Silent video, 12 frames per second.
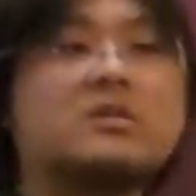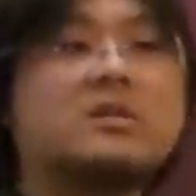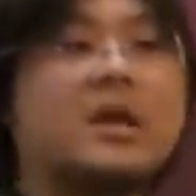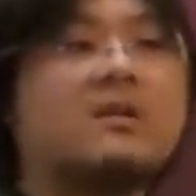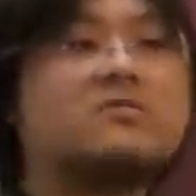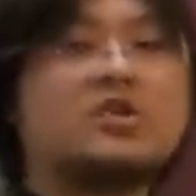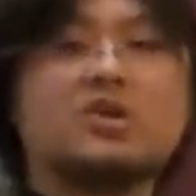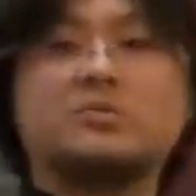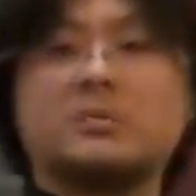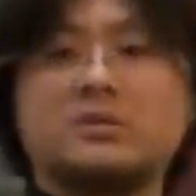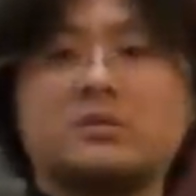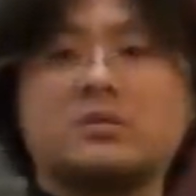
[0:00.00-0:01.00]
the Day of
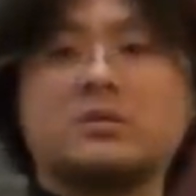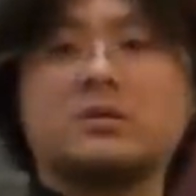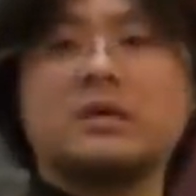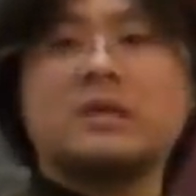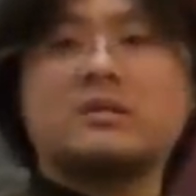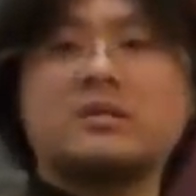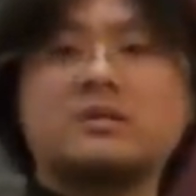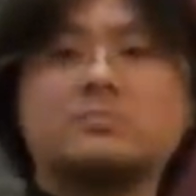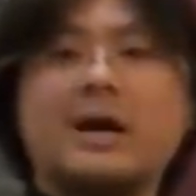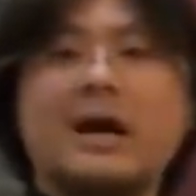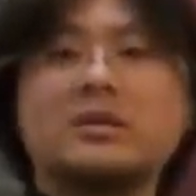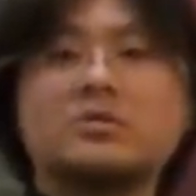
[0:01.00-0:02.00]
Judgment, this
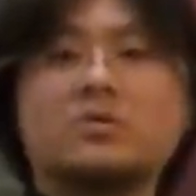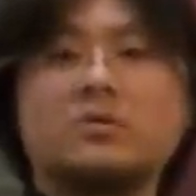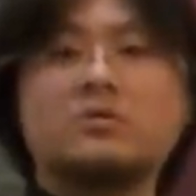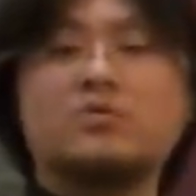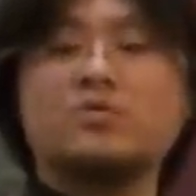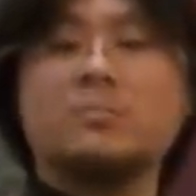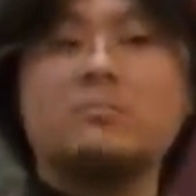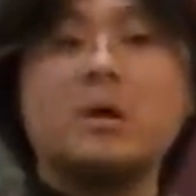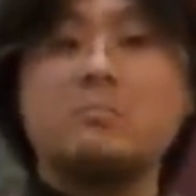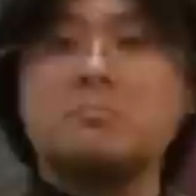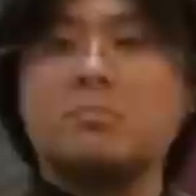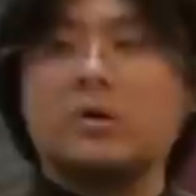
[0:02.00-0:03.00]
man is going to
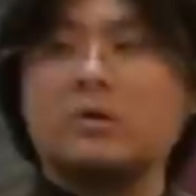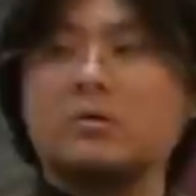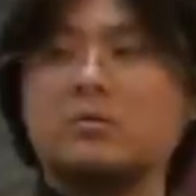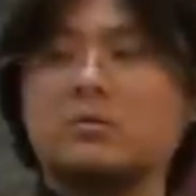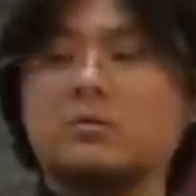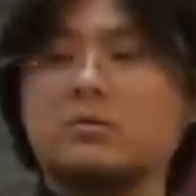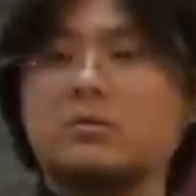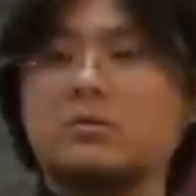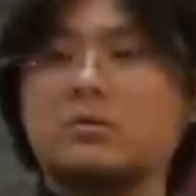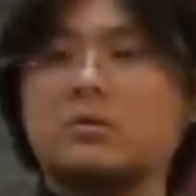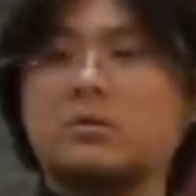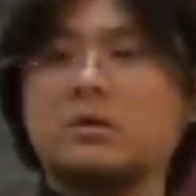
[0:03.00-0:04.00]
remember
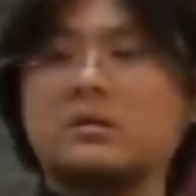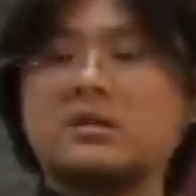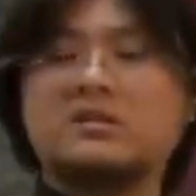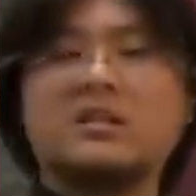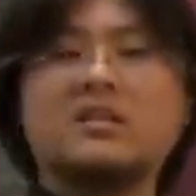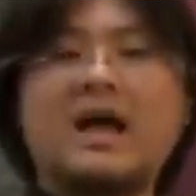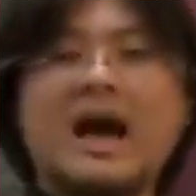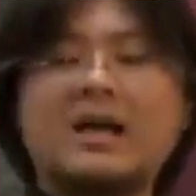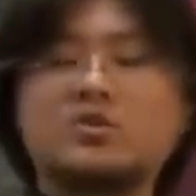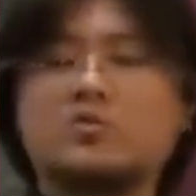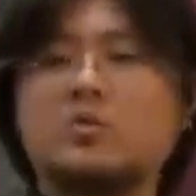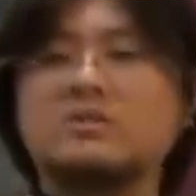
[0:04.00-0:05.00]
that the
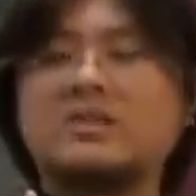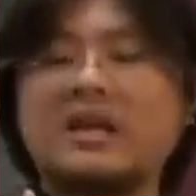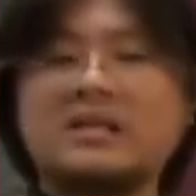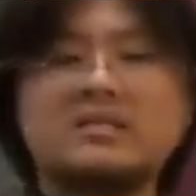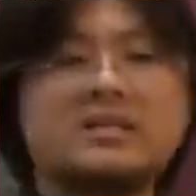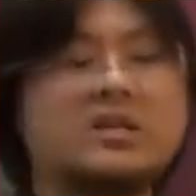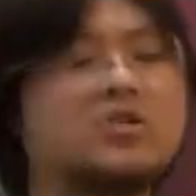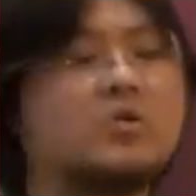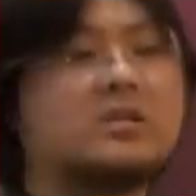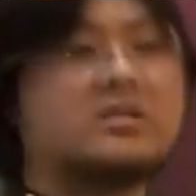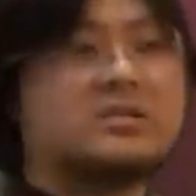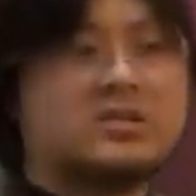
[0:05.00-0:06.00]
last words that he said to
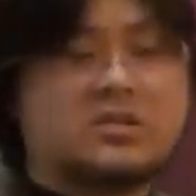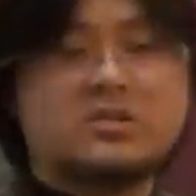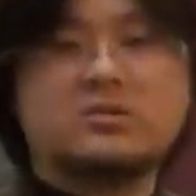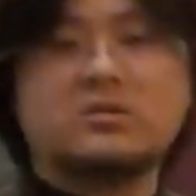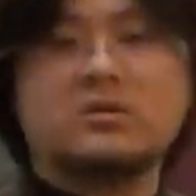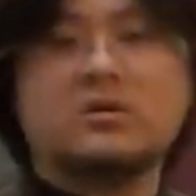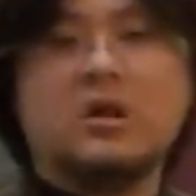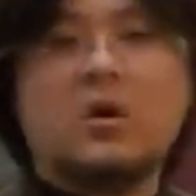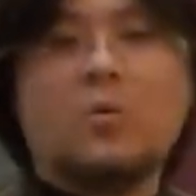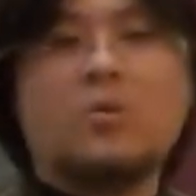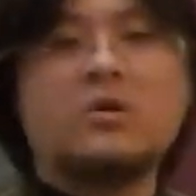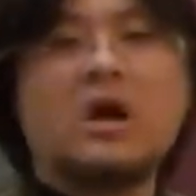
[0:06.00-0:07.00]
his sister
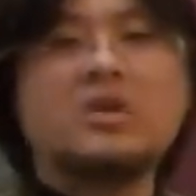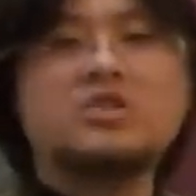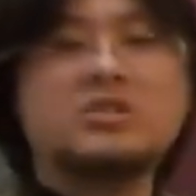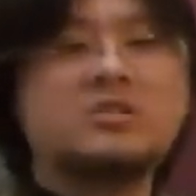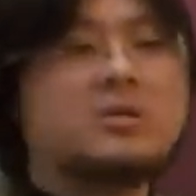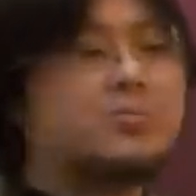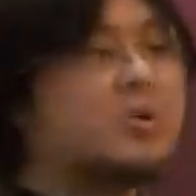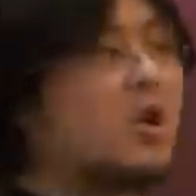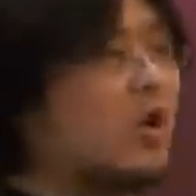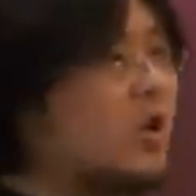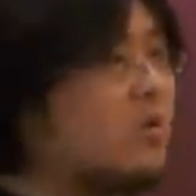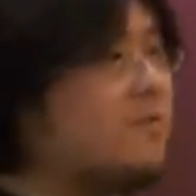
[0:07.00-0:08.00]
were not just simply
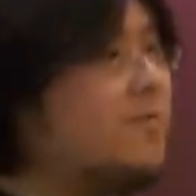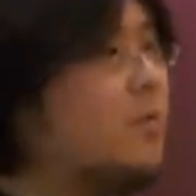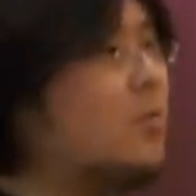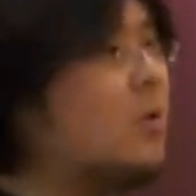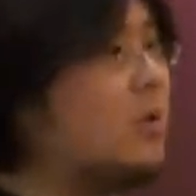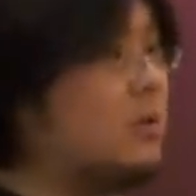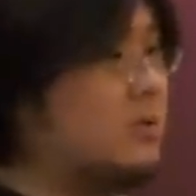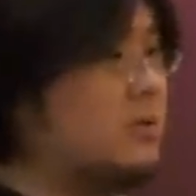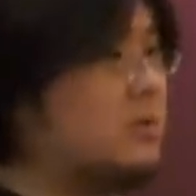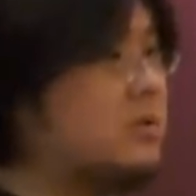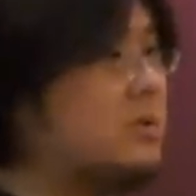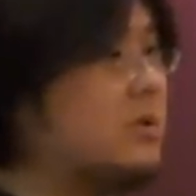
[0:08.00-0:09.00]
hurtful
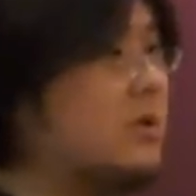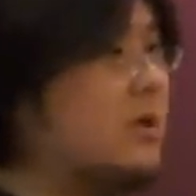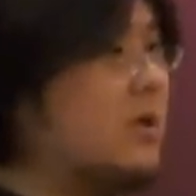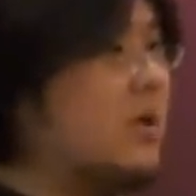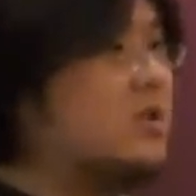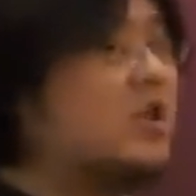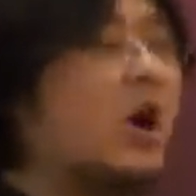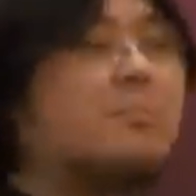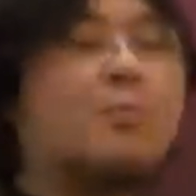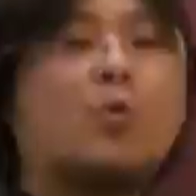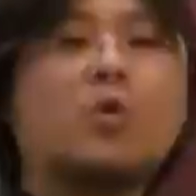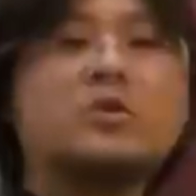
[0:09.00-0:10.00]
words,
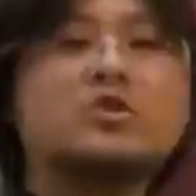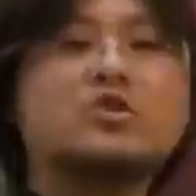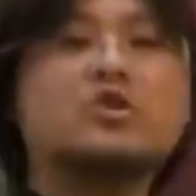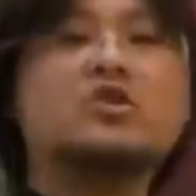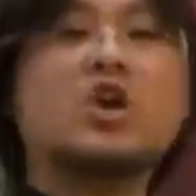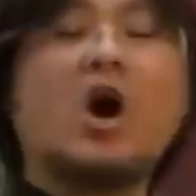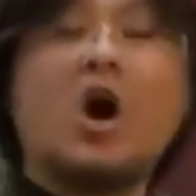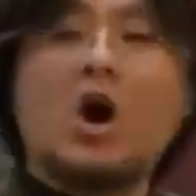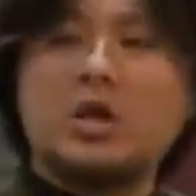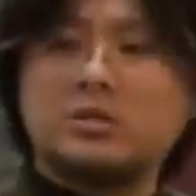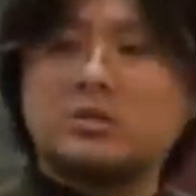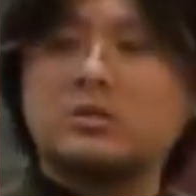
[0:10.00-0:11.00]
words to
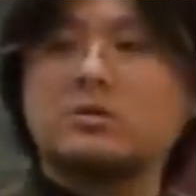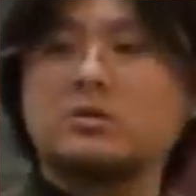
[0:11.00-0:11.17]
taunt,